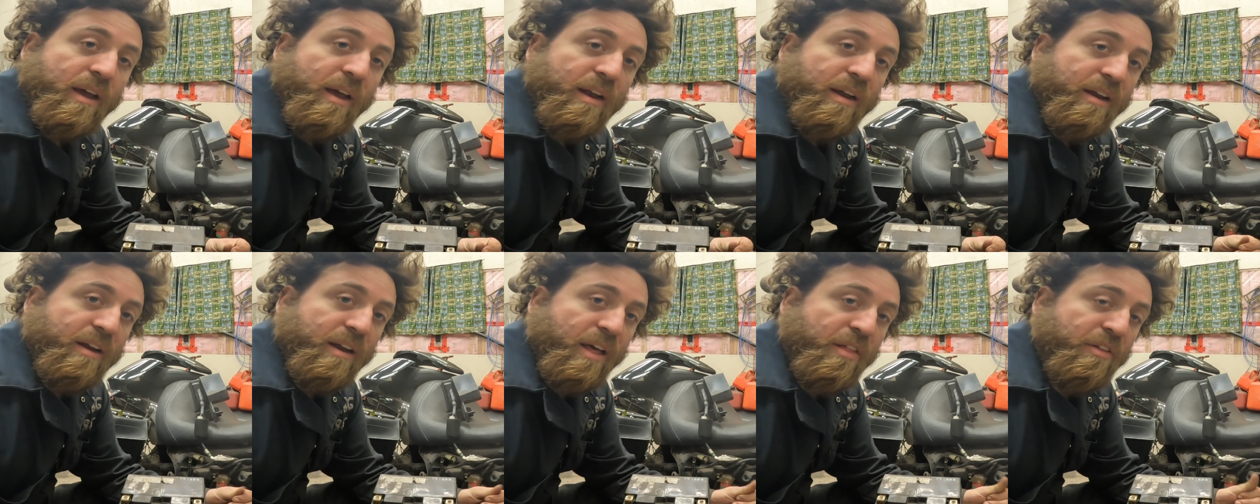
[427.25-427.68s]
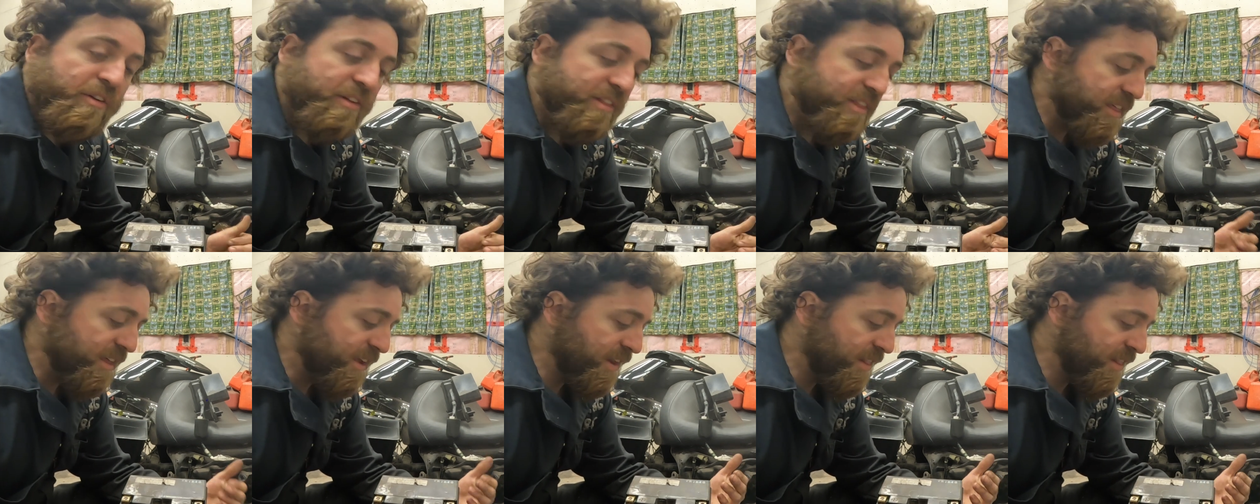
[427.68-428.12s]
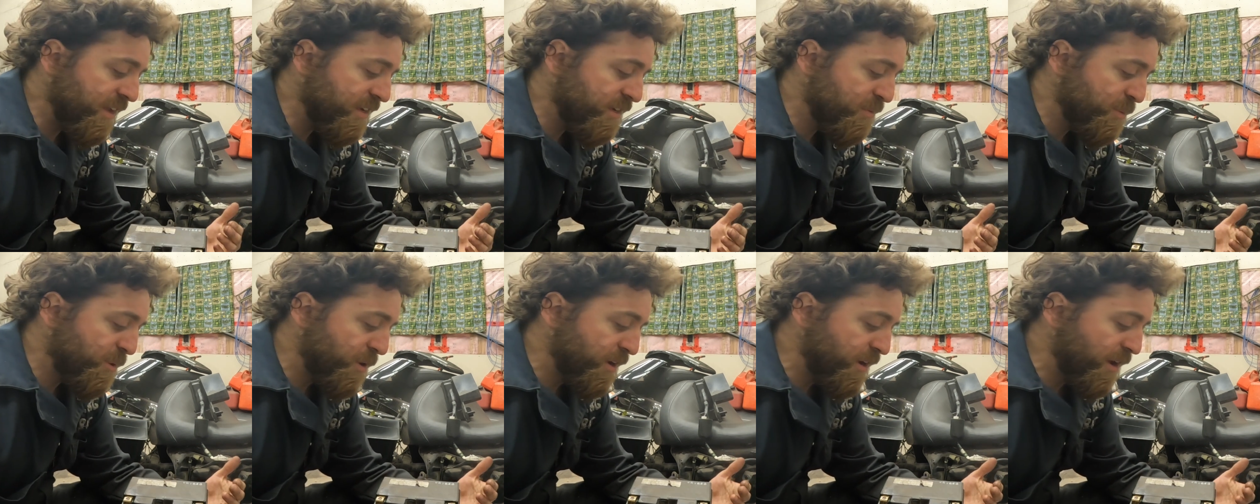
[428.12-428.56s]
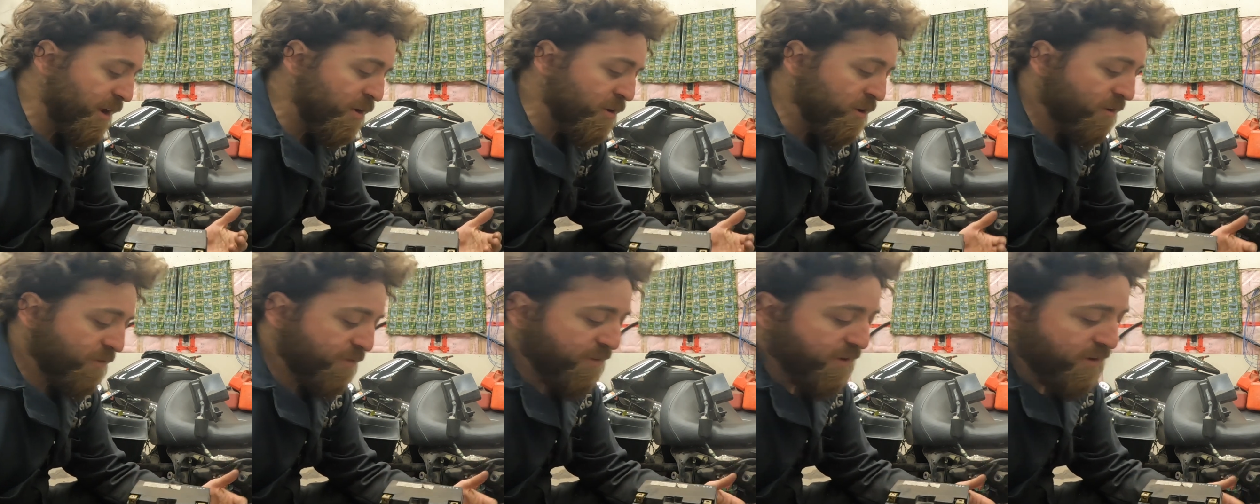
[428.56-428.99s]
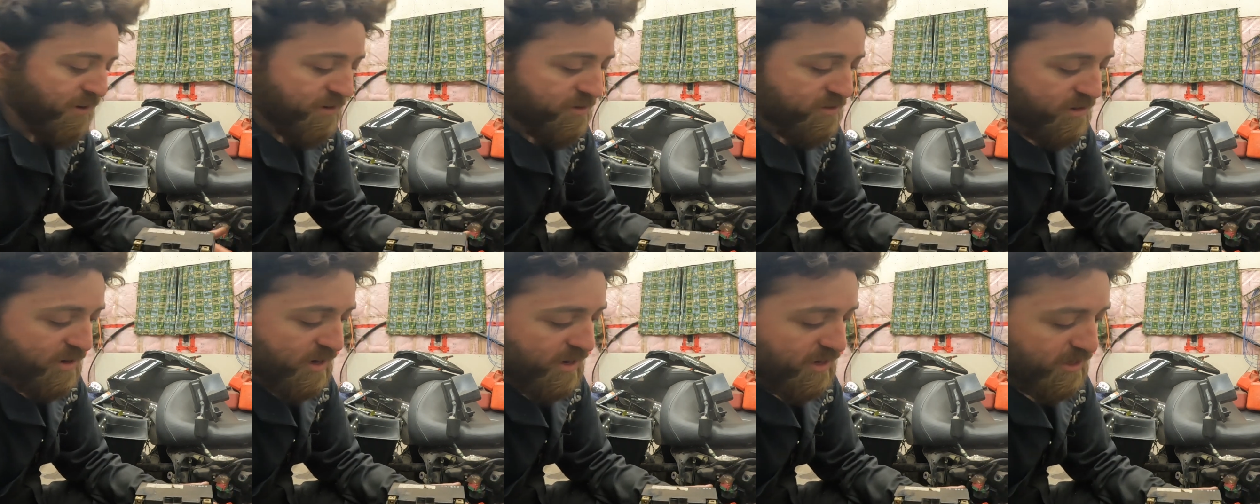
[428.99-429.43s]
And another thing I'd like to point out, if
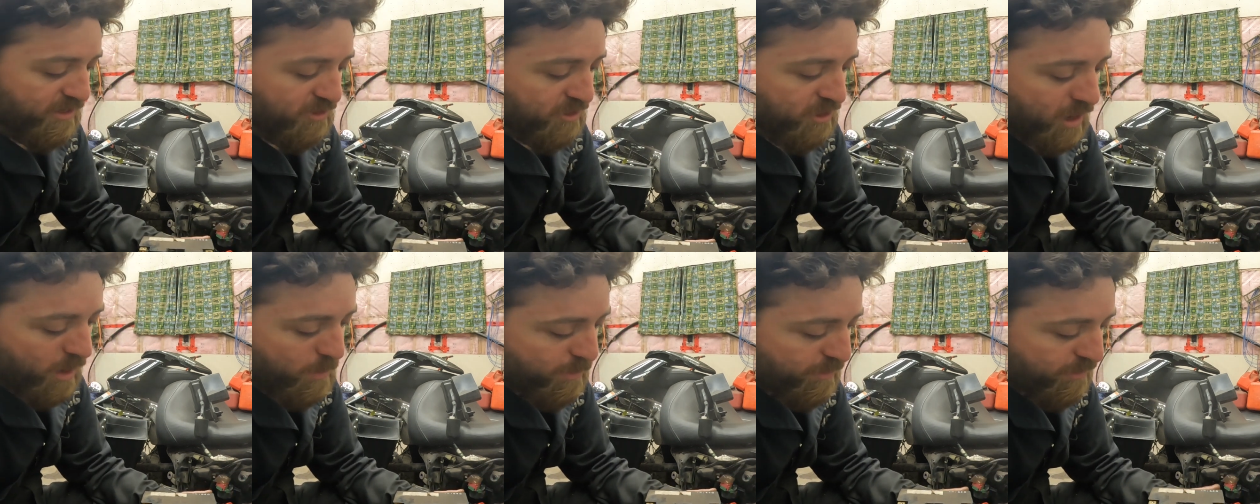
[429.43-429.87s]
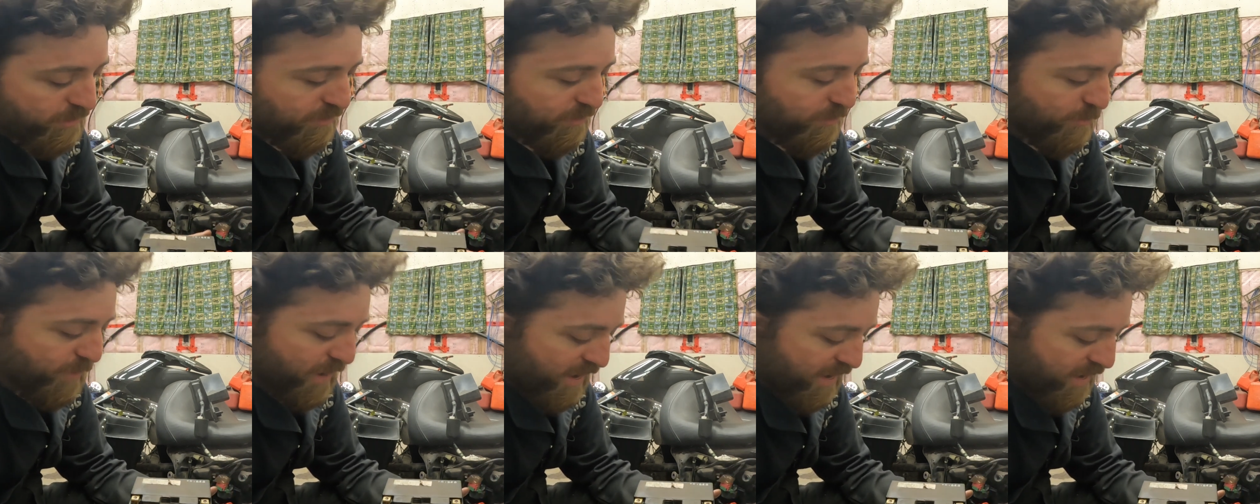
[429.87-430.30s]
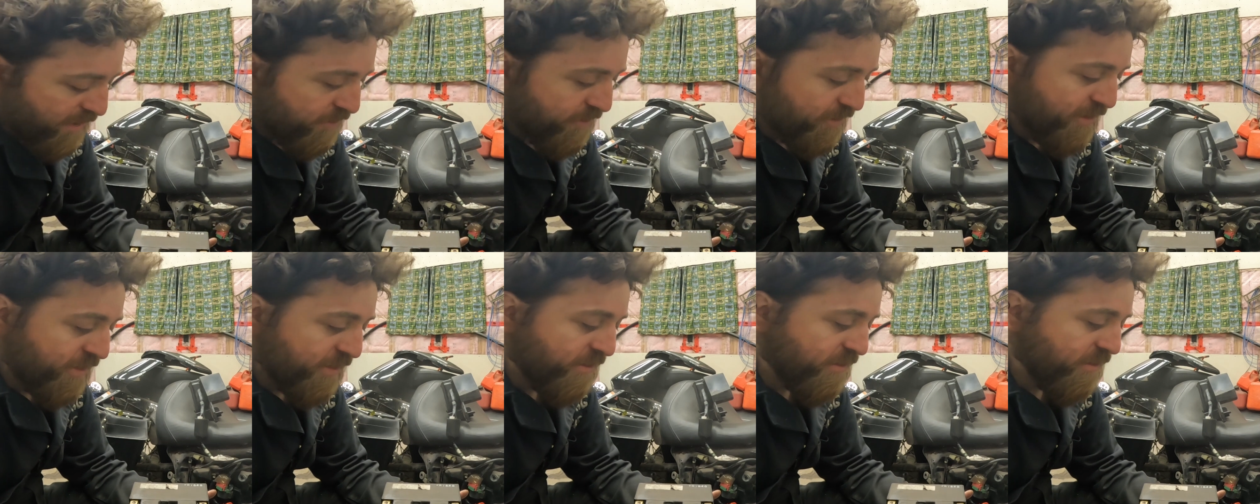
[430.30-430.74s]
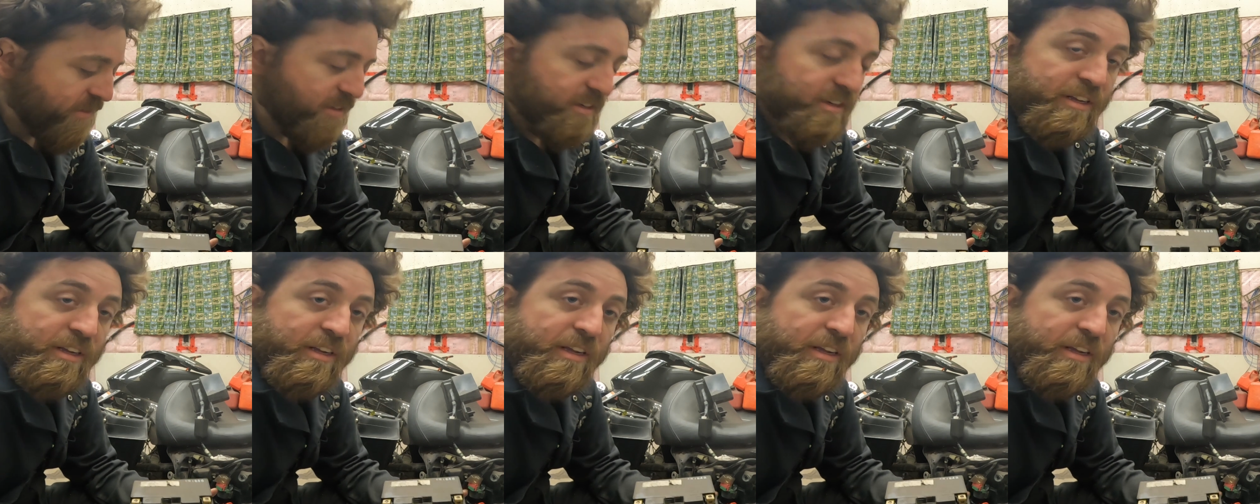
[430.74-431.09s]
you're shopping for batteries